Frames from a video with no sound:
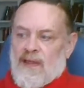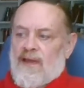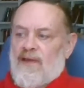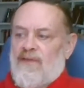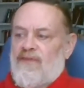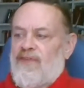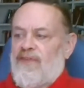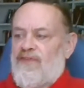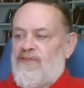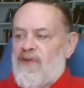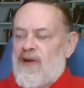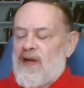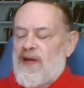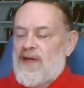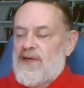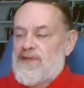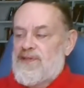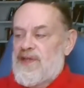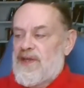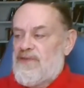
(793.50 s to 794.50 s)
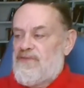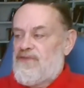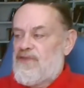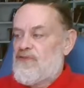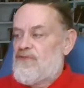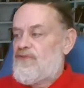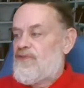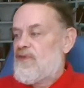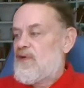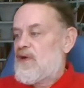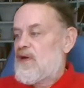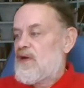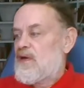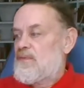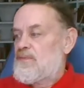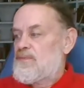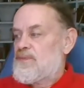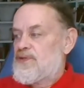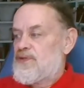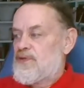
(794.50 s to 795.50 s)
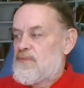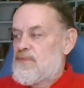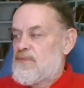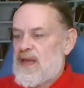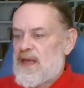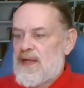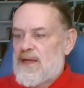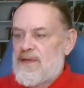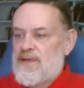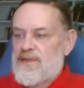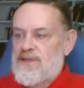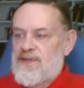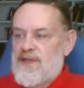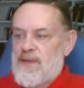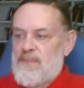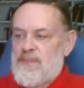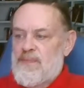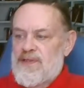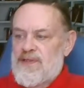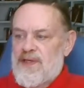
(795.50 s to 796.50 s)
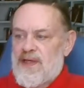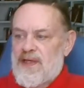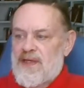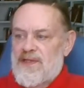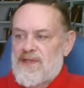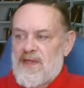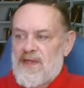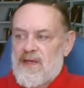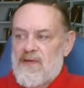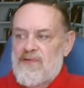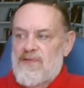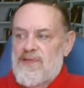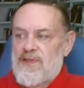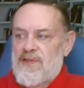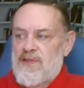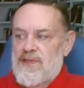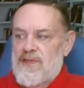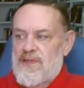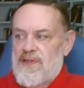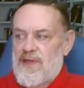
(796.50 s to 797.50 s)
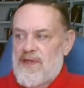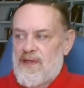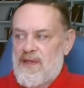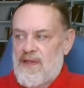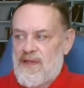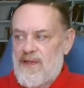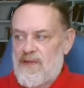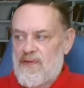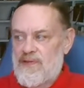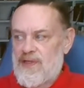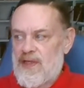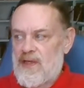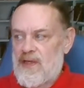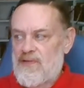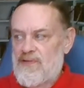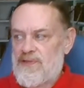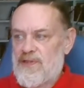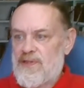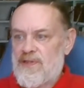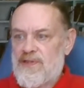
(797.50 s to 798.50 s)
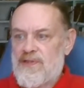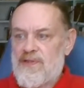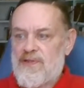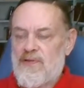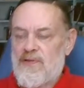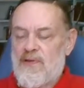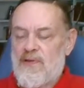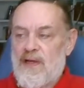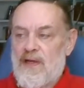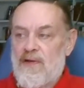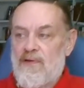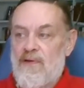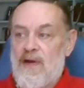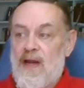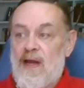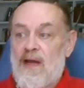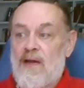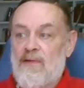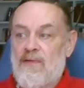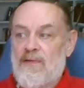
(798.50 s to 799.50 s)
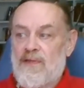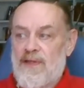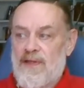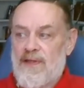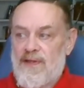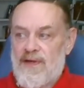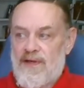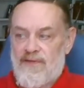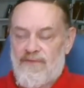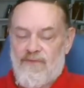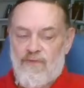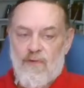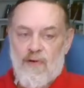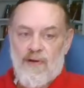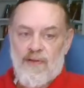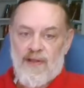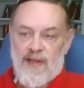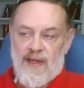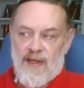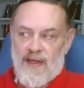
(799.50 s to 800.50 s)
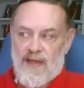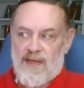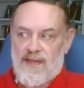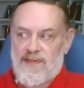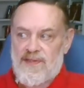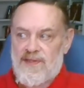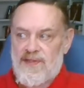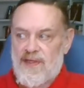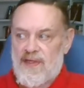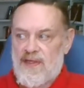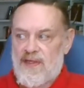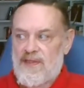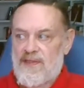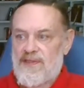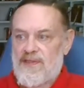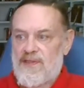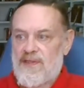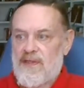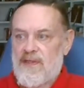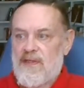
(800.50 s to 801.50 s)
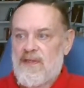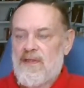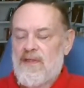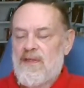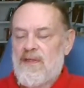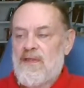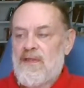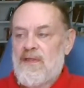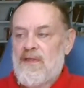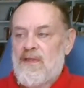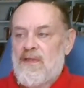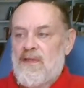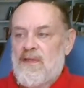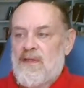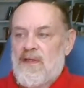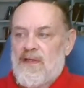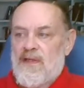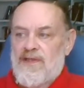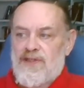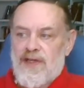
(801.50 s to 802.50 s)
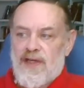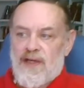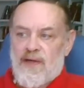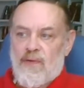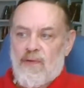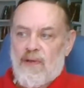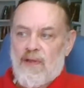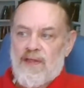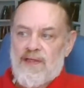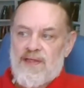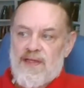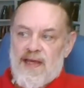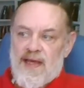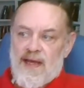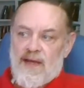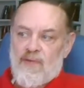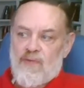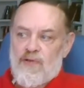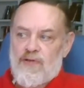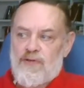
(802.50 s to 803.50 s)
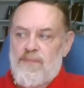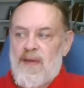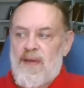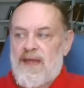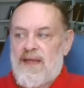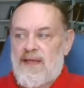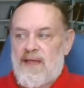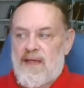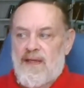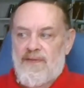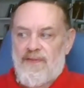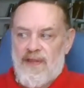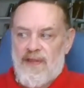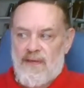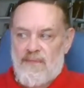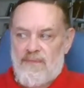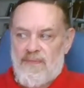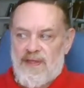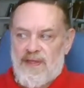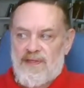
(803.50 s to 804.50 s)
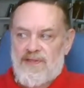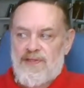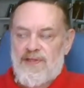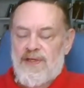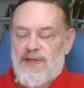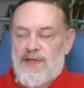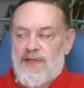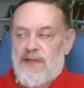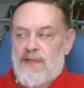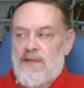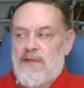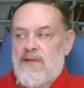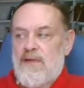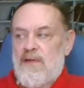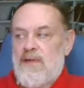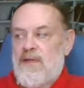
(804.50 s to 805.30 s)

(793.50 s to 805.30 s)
if the friars had few farms or manors, they possessed houses. Those houses stood on ground, and therefore they had sites. A general attack was made on them this year,